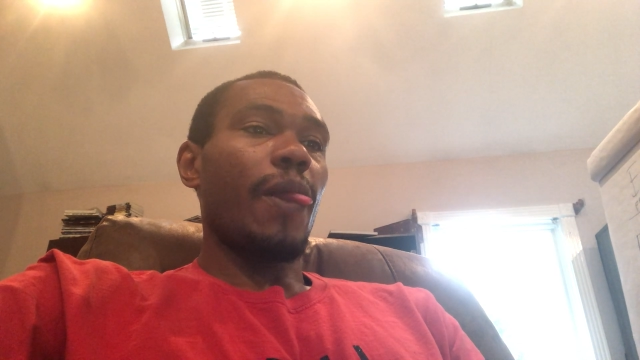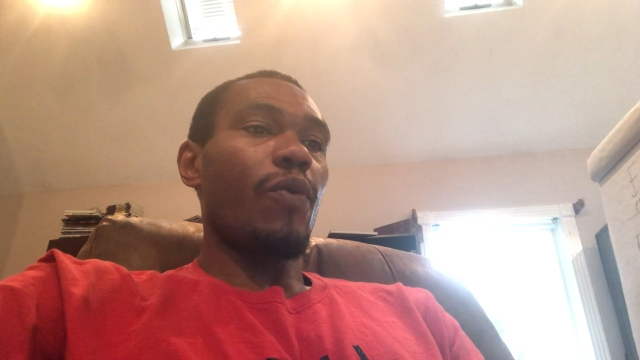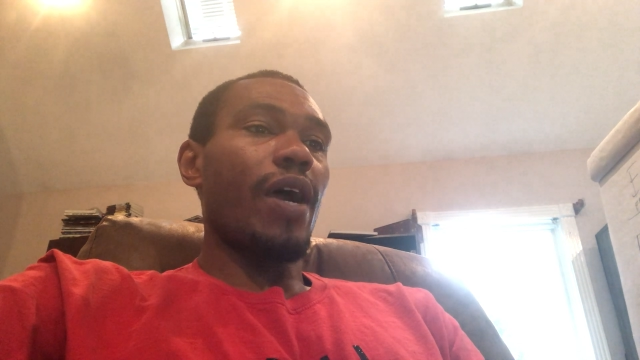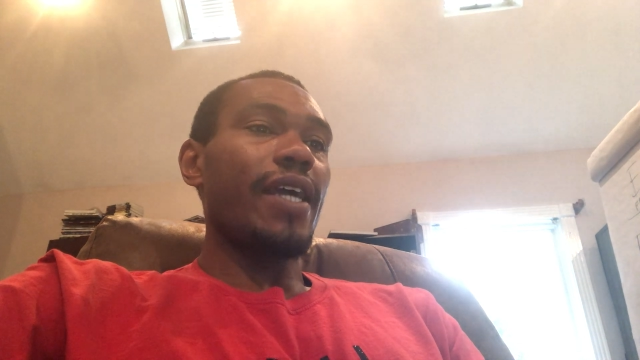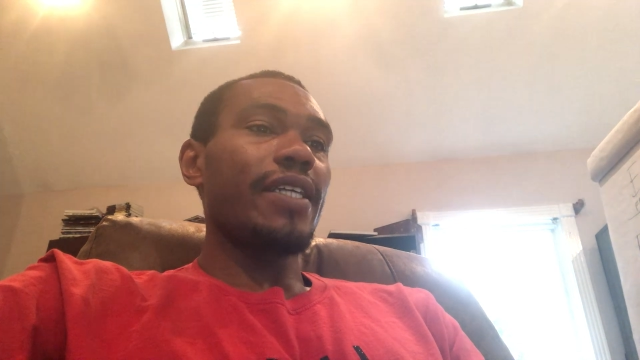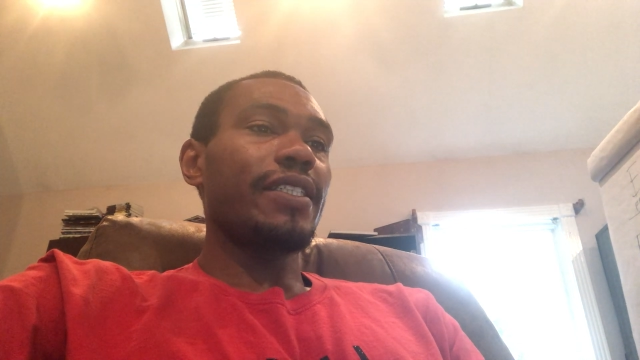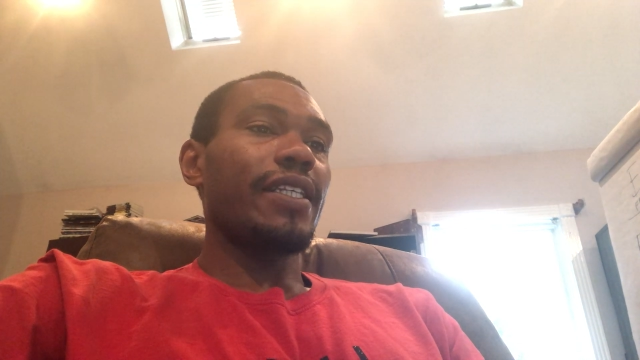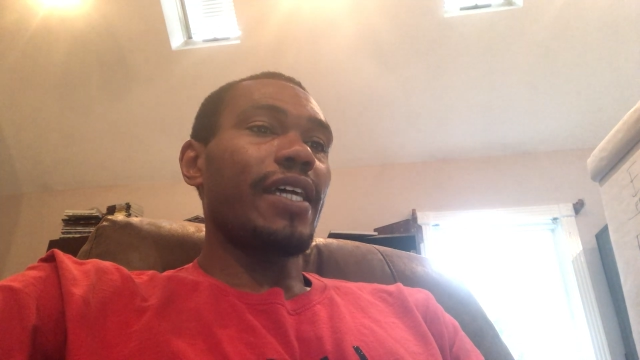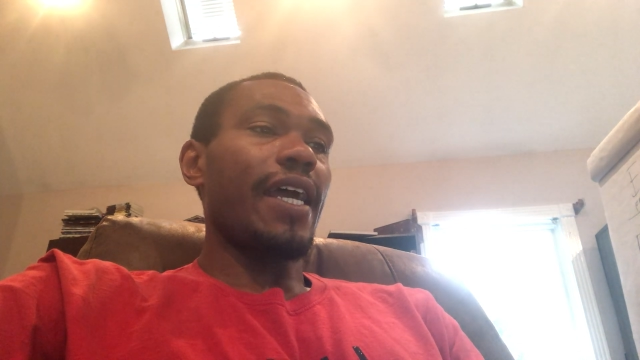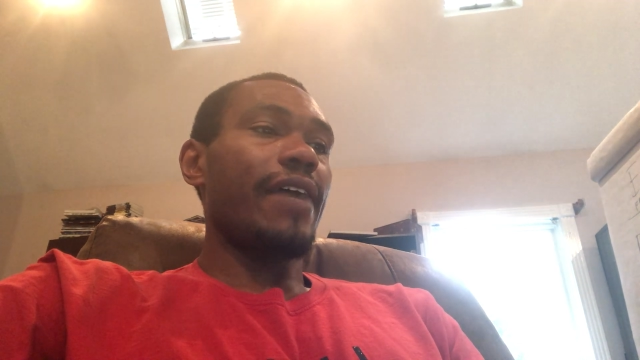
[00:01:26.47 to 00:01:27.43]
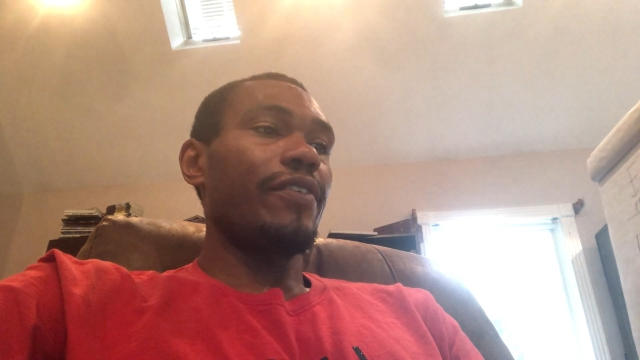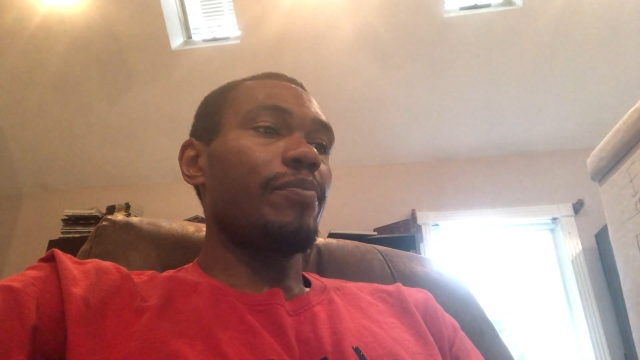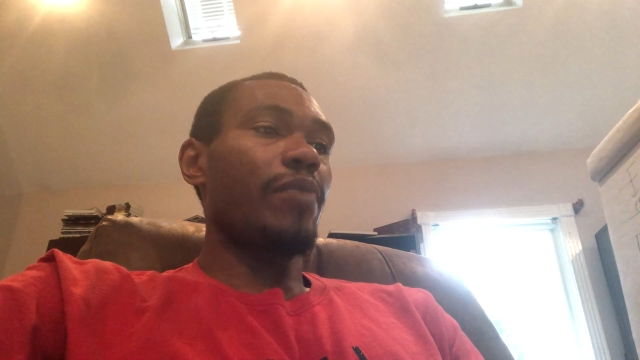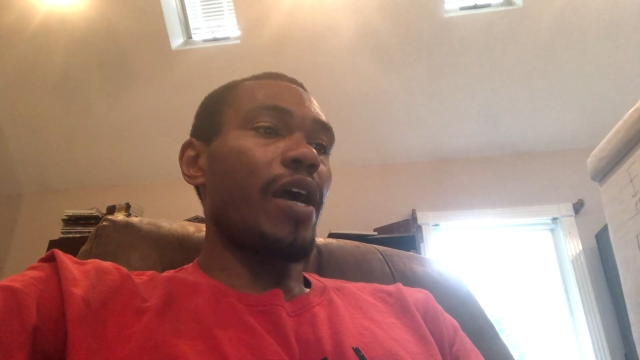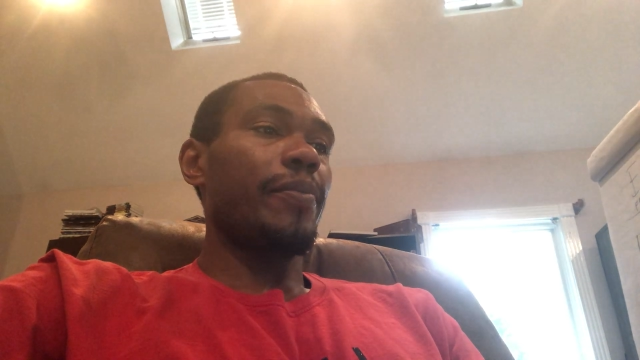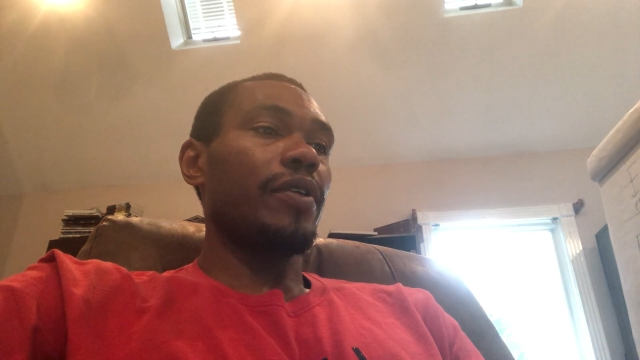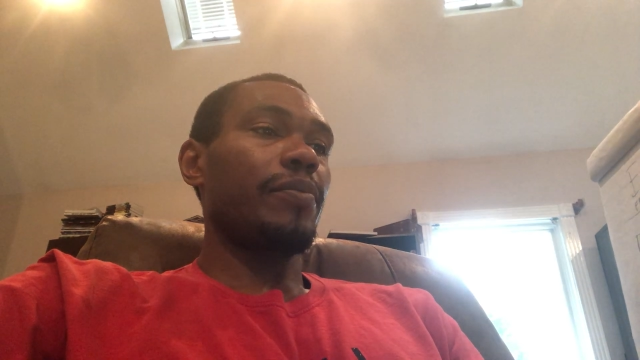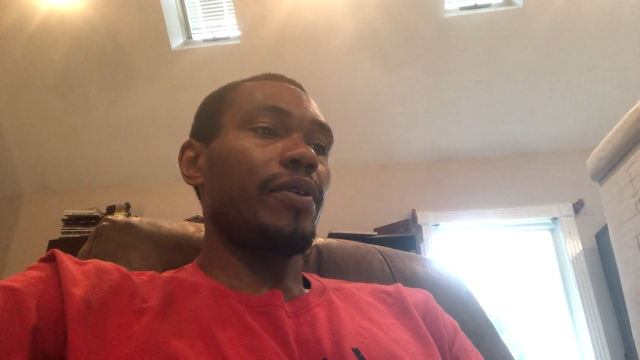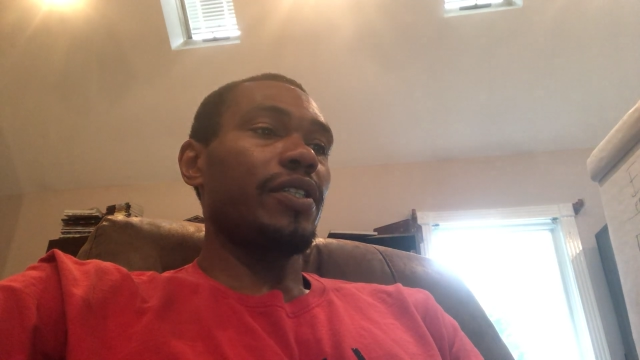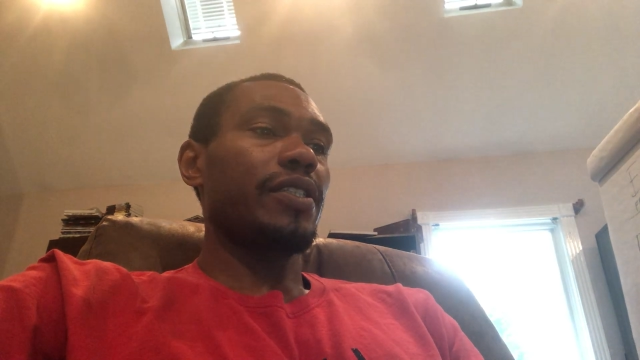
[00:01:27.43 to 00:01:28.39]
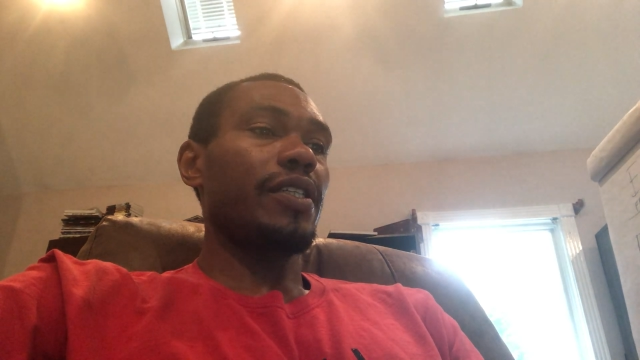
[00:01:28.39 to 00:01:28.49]
Why is it that every popular
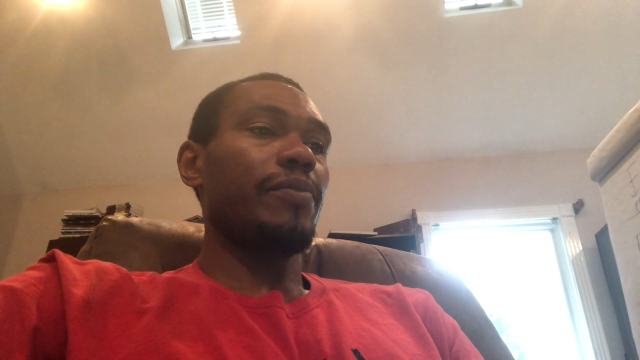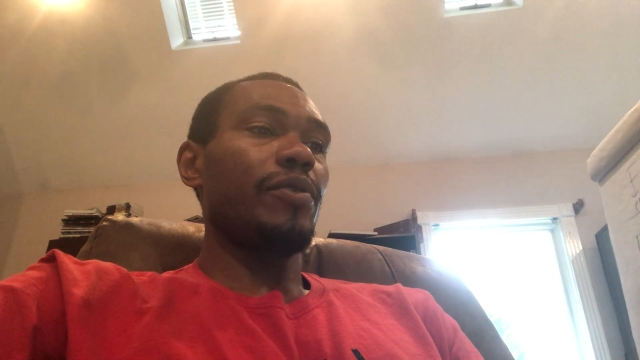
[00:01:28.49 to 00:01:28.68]
person in